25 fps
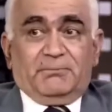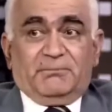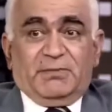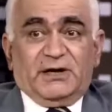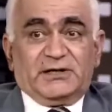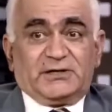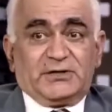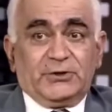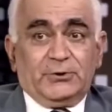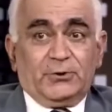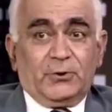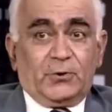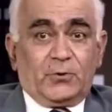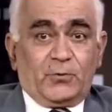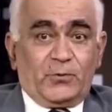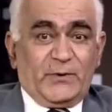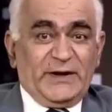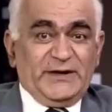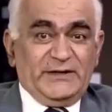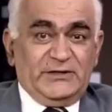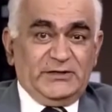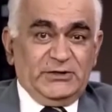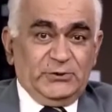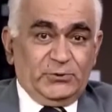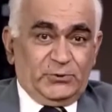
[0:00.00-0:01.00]
But you know,
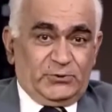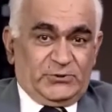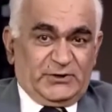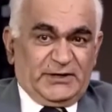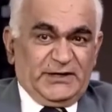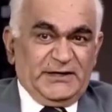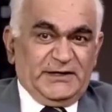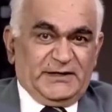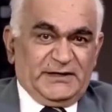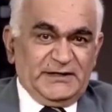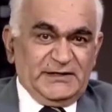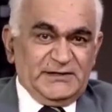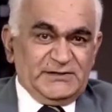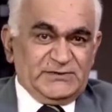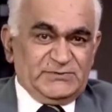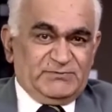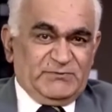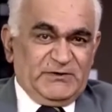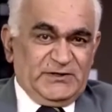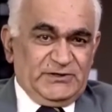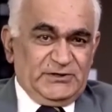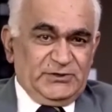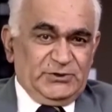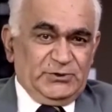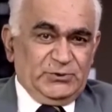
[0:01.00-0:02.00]
when new treaties,
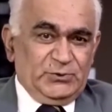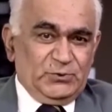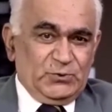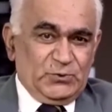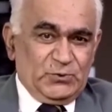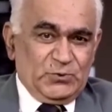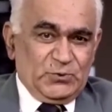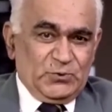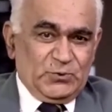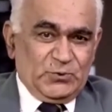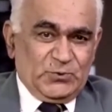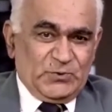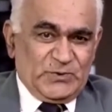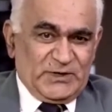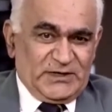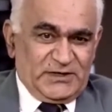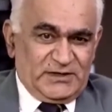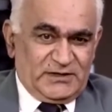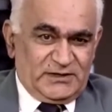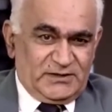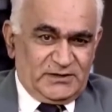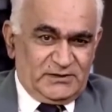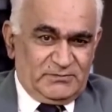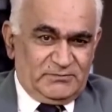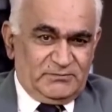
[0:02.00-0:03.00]
when new
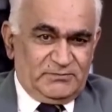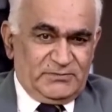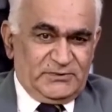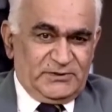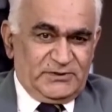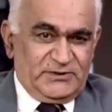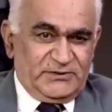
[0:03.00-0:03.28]
uh,